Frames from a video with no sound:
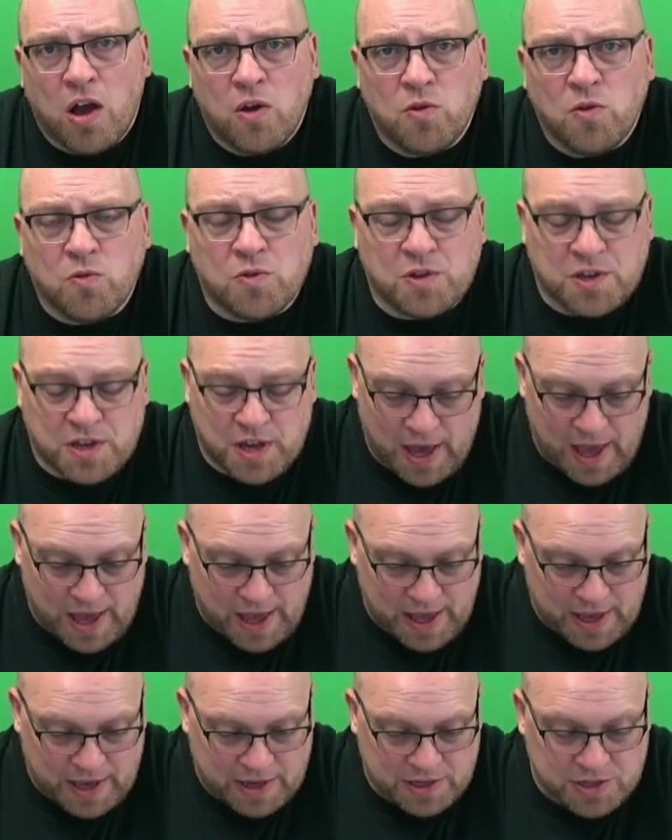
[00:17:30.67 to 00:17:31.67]

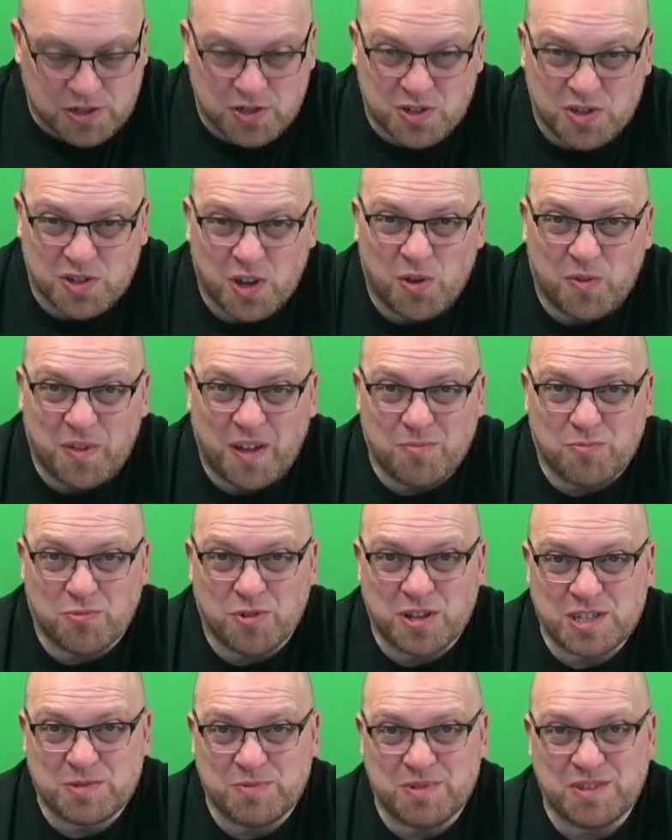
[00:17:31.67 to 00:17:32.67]
Okay, so that
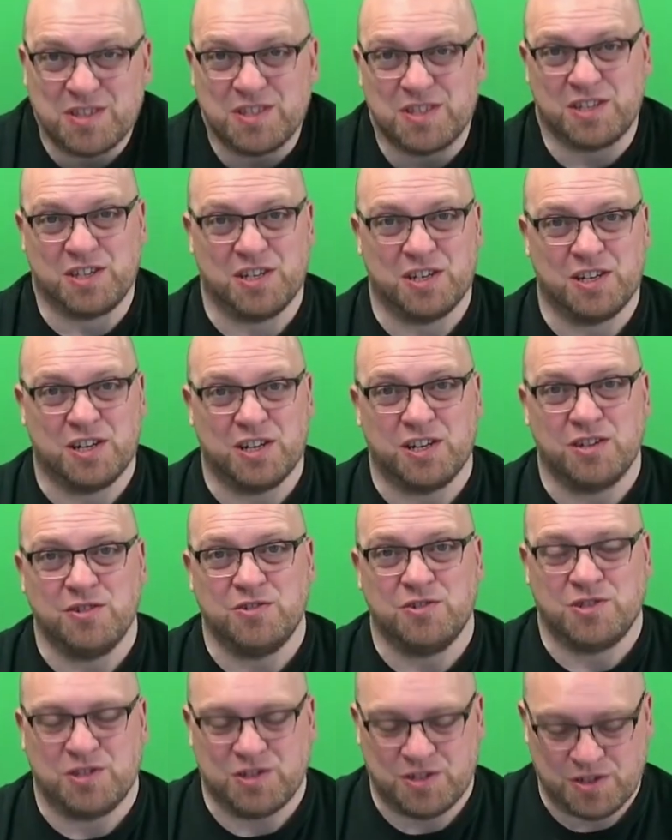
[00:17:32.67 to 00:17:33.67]
brings me to the
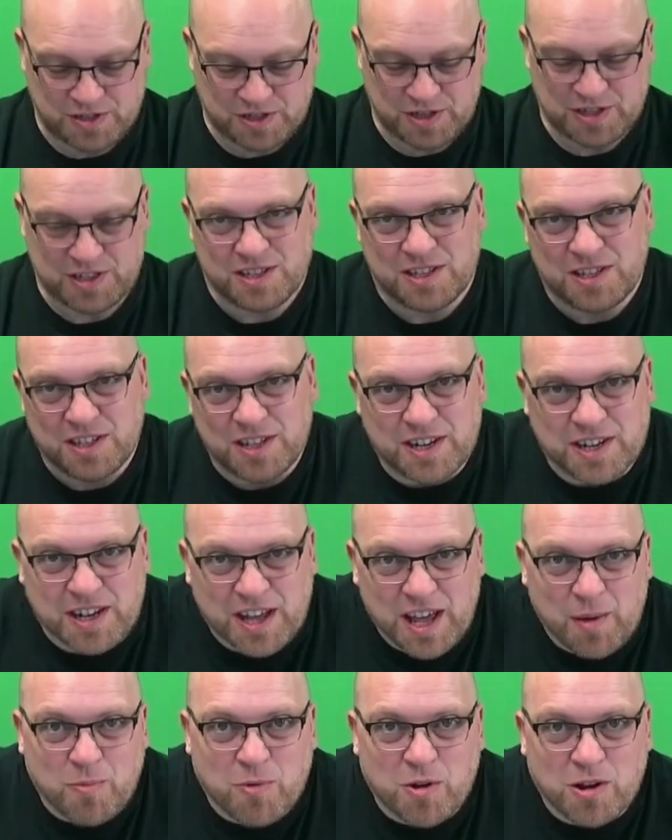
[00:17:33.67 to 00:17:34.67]
conclusion on this little
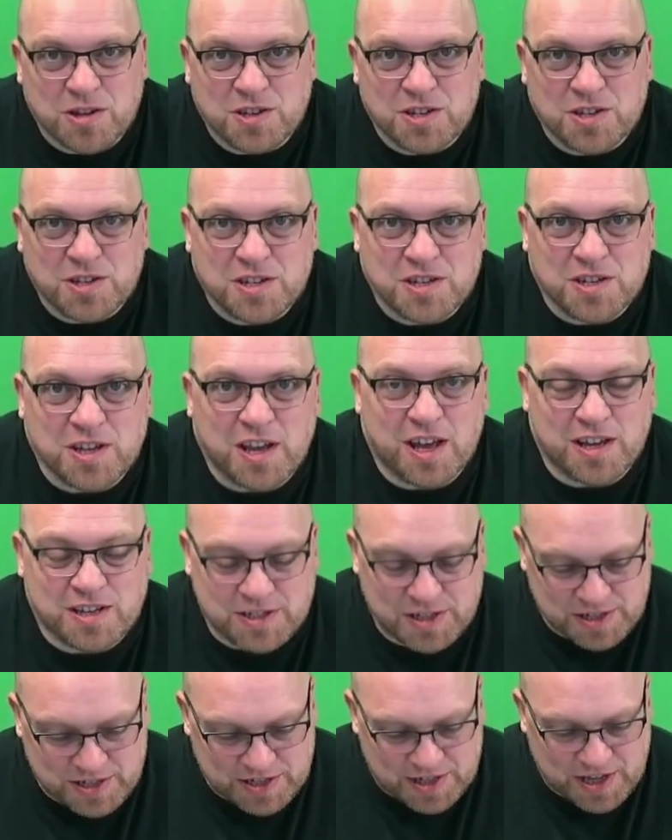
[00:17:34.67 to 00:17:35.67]
airbrush
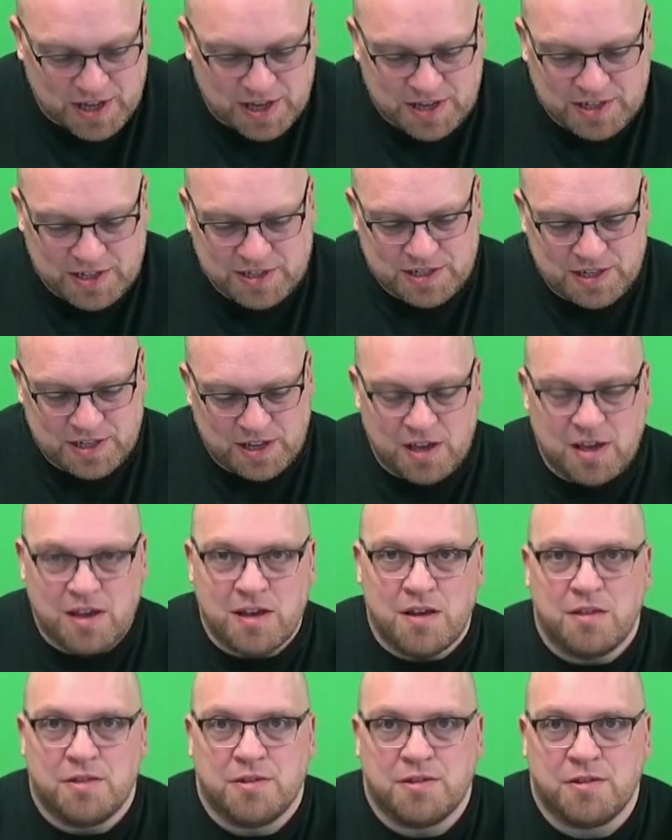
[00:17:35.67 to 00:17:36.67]
exercise.
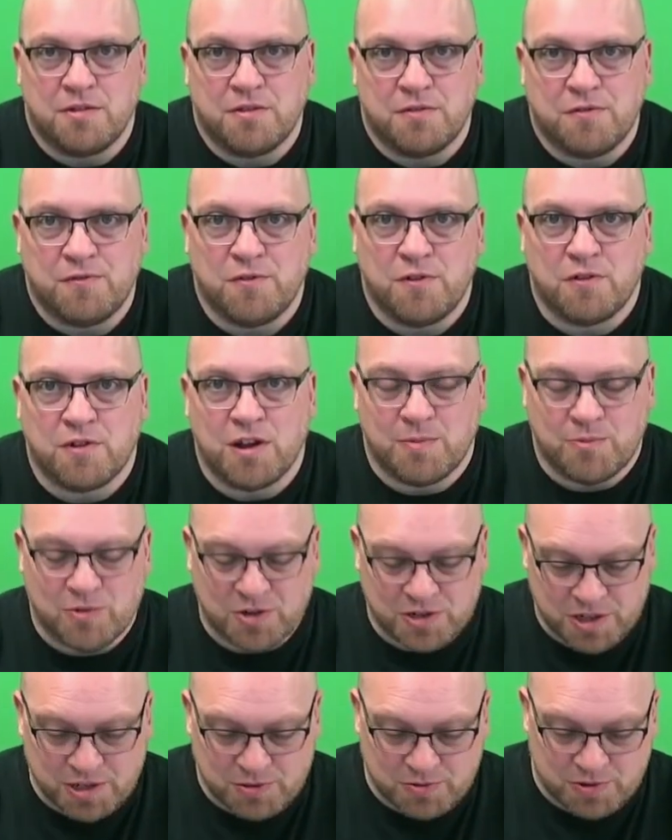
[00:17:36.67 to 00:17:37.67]
So the four
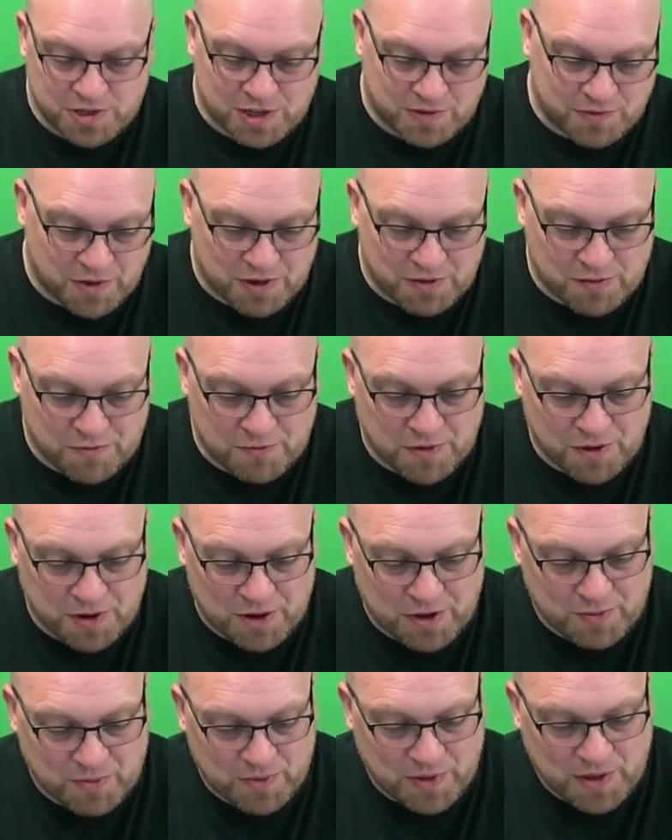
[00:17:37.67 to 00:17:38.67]
airbrushes which I've got in
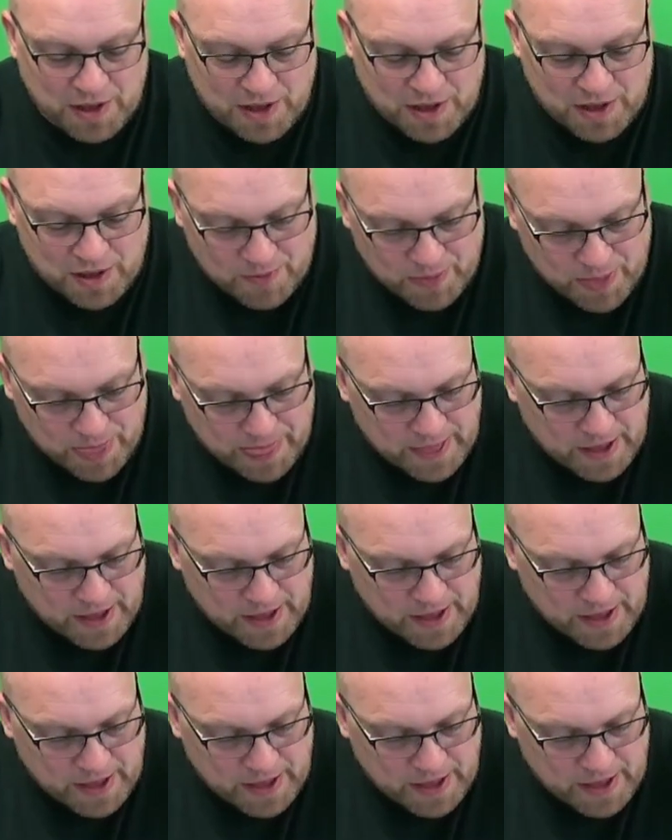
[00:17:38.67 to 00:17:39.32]
front of me now.